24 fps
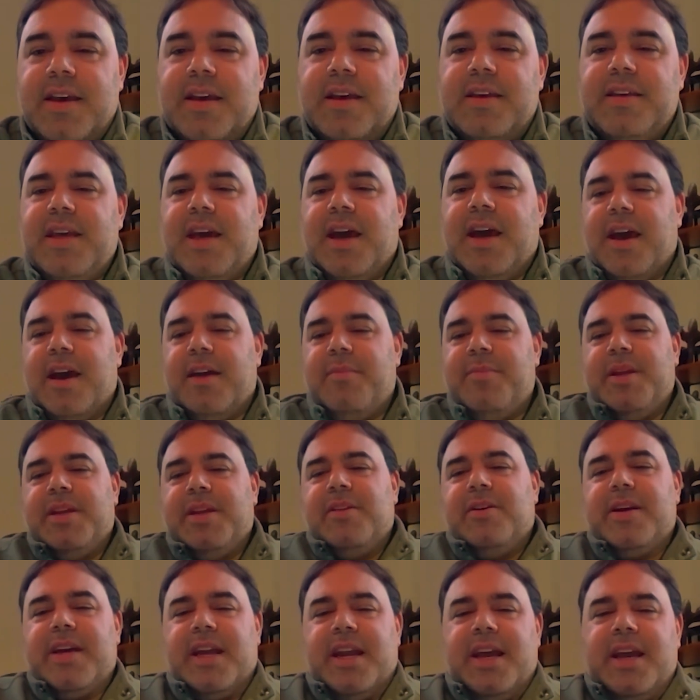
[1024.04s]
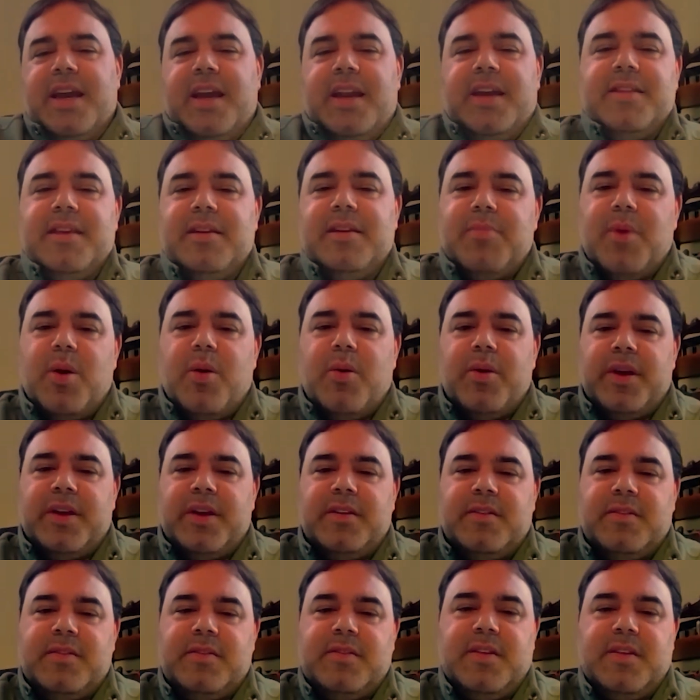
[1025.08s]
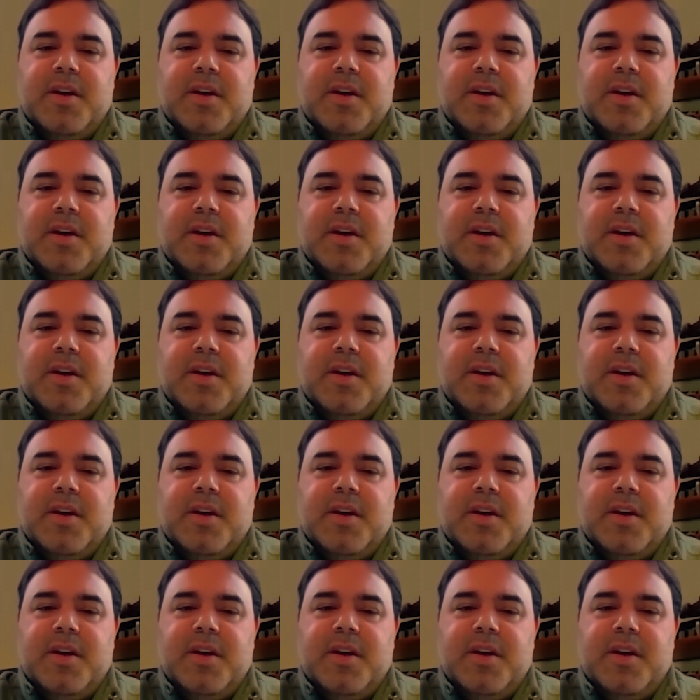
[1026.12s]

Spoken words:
Yeah, look, and I think Boeing's,